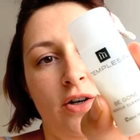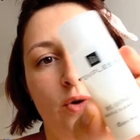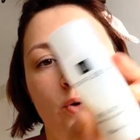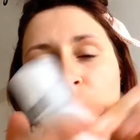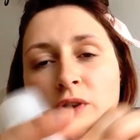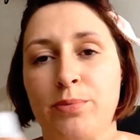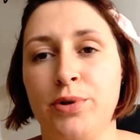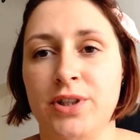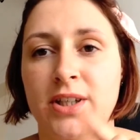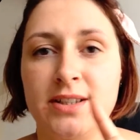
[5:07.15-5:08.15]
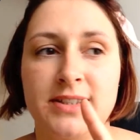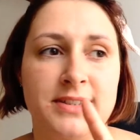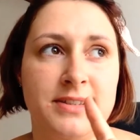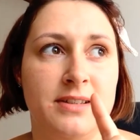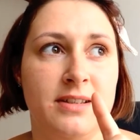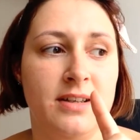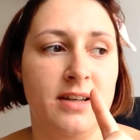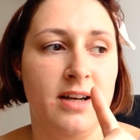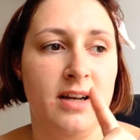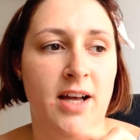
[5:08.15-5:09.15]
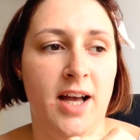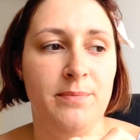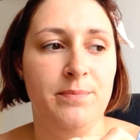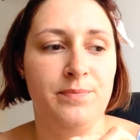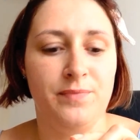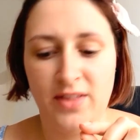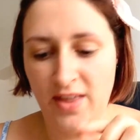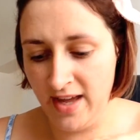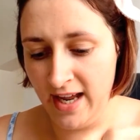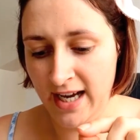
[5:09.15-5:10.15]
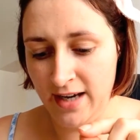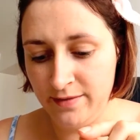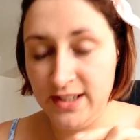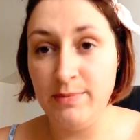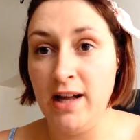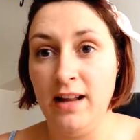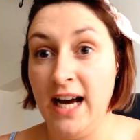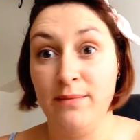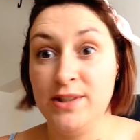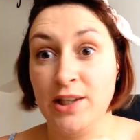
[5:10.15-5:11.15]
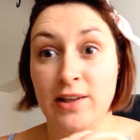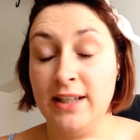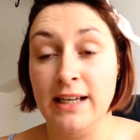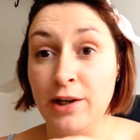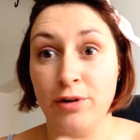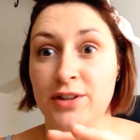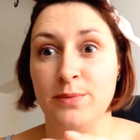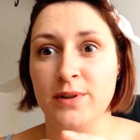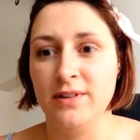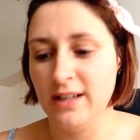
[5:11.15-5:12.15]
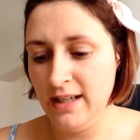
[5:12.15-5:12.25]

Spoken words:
All the products that they have smell absolutely incredible.